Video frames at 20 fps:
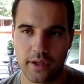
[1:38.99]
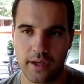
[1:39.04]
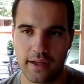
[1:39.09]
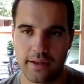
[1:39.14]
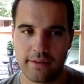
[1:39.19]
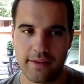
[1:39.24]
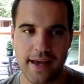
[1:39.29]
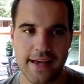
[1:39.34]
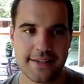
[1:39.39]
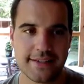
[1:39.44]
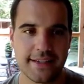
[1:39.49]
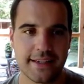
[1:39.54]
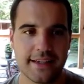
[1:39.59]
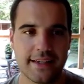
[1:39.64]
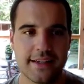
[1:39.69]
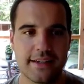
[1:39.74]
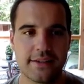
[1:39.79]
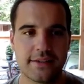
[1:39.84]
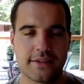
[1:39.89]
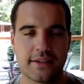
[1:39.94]
And the last thing
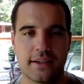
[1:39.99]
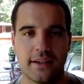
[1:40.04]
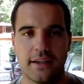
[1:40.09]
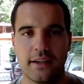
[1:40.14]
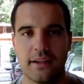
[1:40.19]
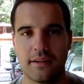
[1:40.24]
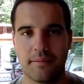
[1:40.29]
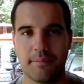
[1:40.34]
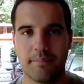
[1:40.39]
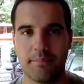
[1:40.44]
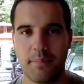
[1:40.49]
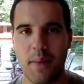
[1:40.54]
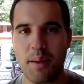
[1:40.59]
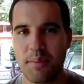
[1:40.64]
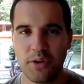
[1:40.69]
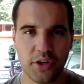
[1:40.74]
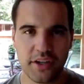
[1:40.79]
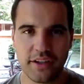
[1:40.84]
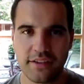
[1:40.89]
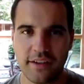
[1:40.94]
is maybe
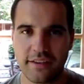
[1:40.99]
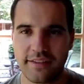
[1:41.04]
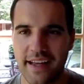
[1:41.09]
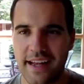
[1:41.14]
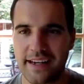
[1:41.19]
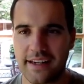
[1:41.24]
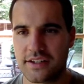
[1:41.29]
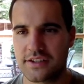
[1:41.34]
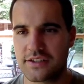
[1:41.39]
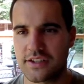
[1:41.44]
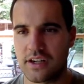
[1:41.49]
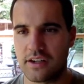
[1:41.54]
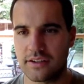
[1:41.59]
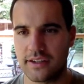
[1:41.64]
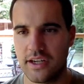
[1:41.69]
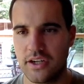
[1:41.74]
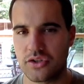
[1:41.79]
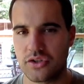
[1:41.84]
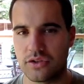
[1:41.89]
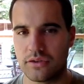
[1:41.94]
look into debt
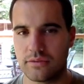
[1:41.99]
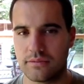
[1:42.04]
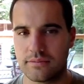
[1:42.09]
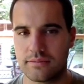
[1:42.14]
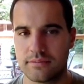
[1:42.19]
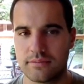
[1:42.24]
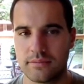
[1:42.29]
consolidation.